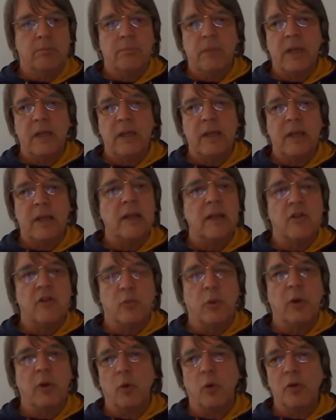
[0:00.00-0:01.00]
And then it's
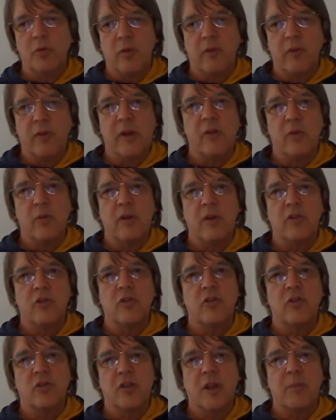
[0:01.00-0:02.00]
one
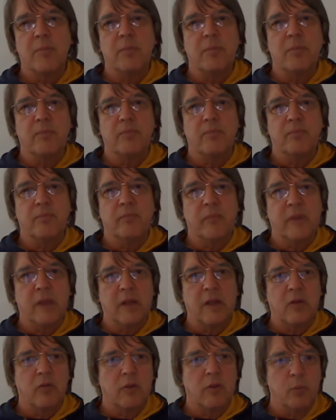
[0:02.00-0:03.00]
ultrafiltration step
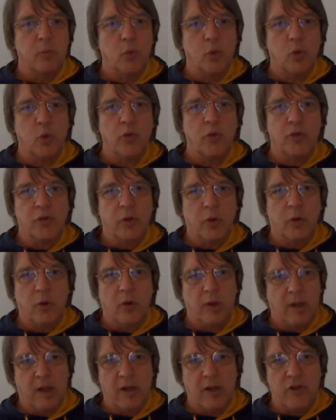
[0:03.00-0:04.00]
that removes
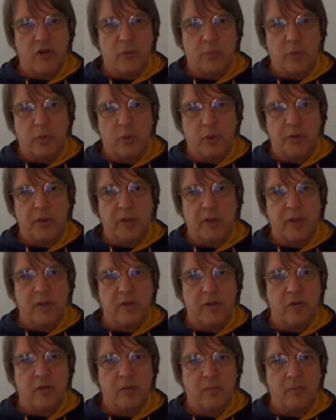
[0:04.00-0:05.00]
all larger
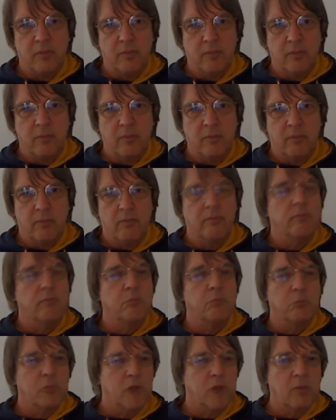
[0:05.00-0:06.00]
proteins.
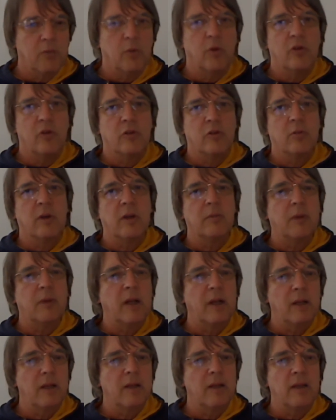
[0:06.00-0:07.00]
That works quite well
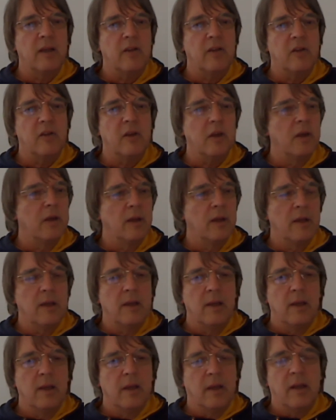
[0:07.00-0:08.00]
and easy.
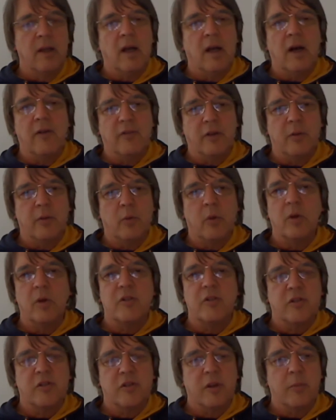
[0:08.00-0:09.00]
And
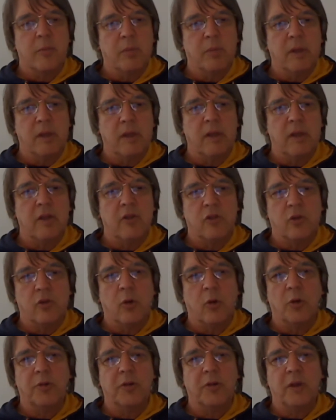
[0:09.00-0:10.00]
afterwards, simply
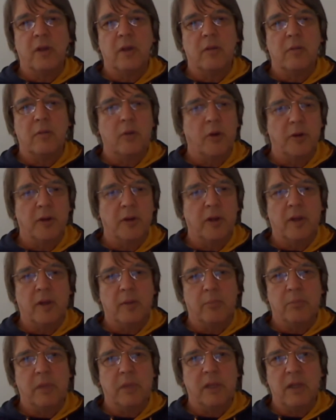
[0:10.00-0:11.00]
desalting on
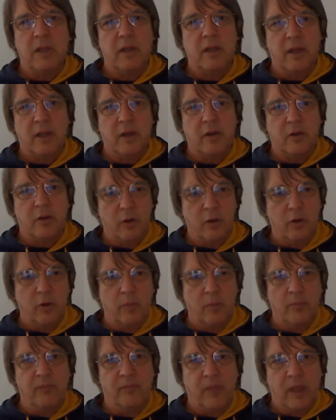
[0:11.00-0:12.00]
a PD10
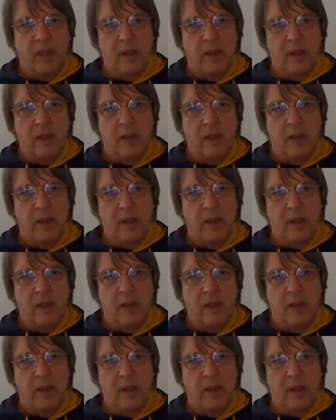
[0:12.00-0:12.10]
column.